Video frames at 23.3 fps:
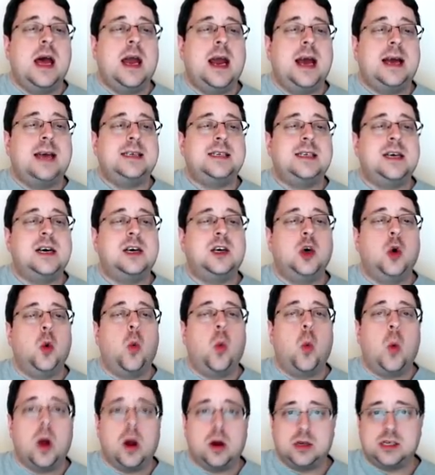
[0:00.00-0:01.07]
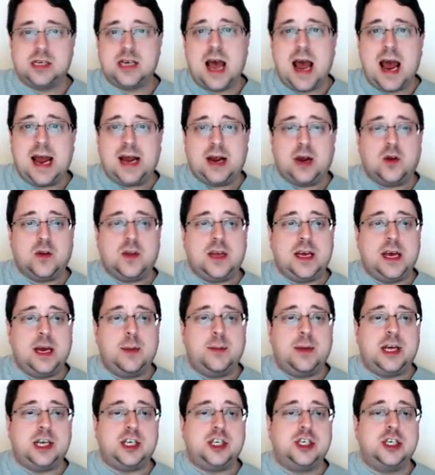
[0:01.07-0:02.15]
and I can tell it where to anchor
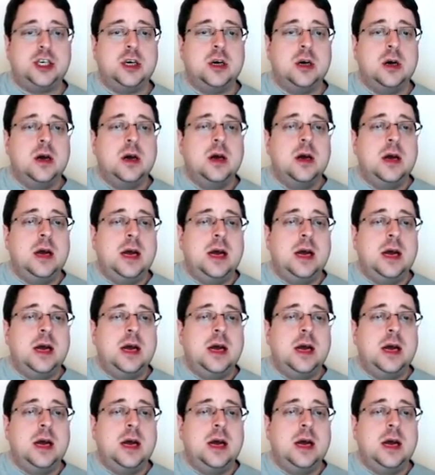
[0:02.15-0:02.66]
the image.